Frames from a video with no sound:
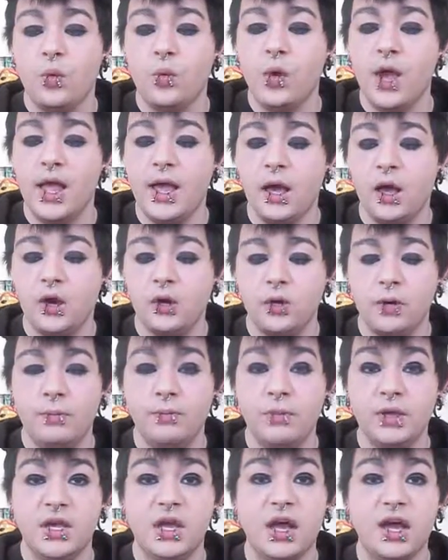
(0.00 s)
Well,
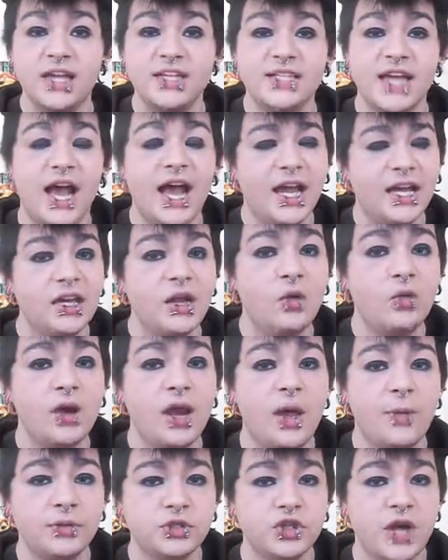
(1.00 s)
because I know
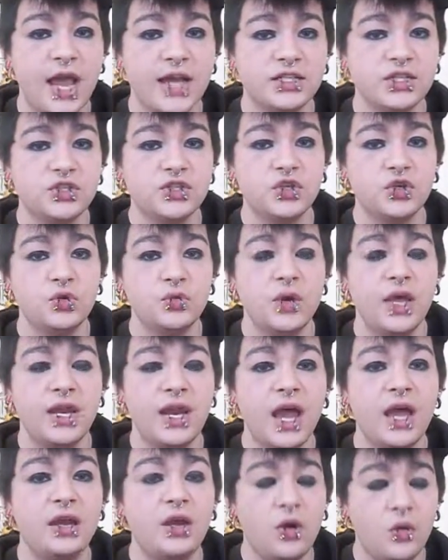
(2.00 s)
what I'm attracted to,
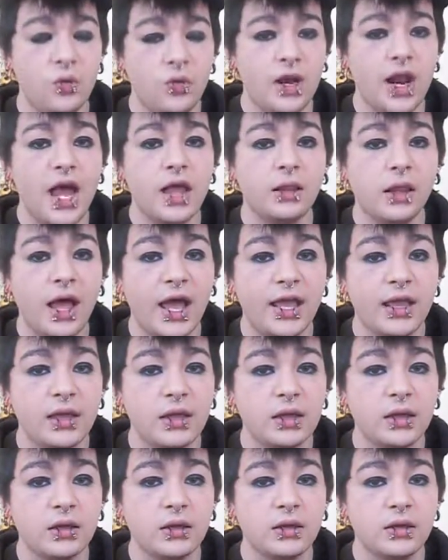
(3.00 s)
and I know what I
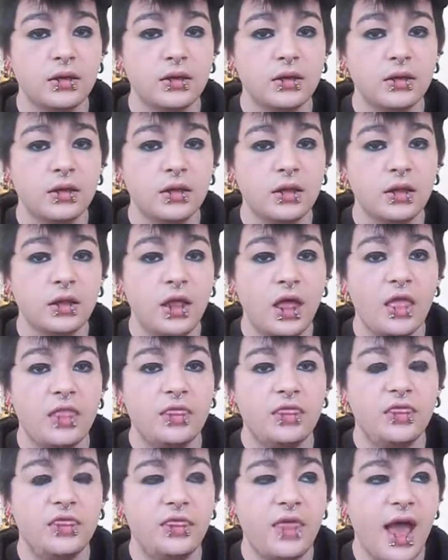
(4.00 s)
like,
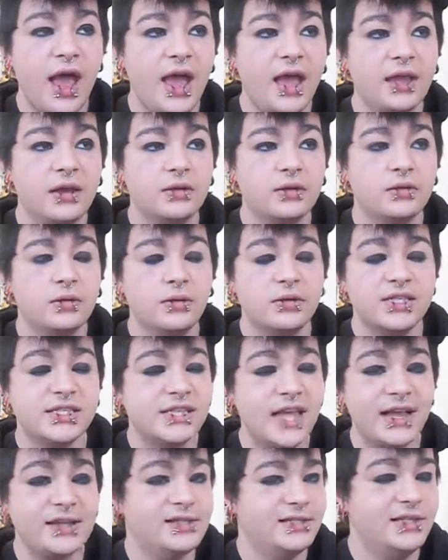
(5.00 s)
that
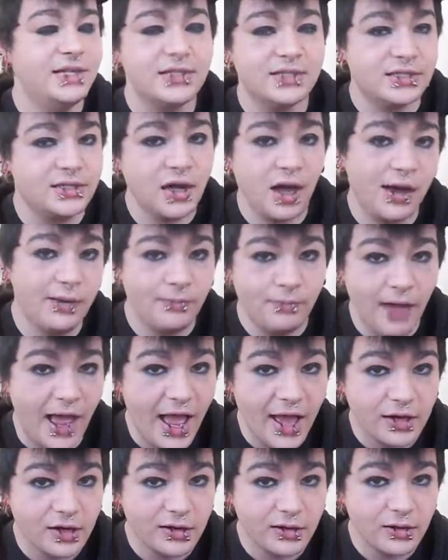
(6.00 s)
sex does not
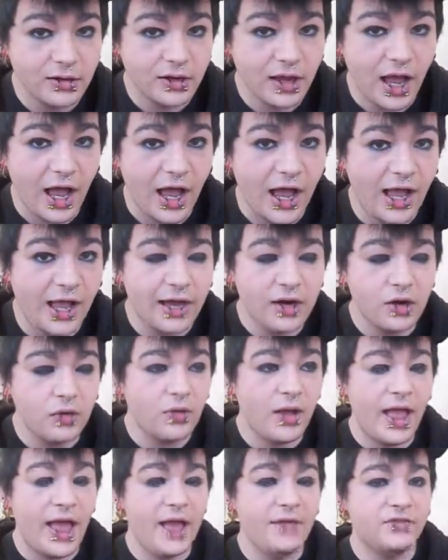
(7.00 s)
matter. I
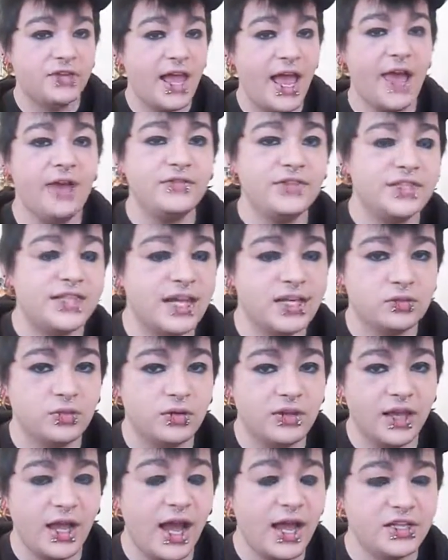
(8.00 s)
don't have to have sex
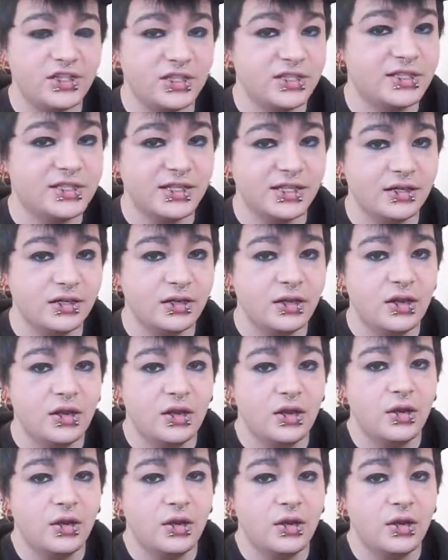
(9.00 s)
with a guy just to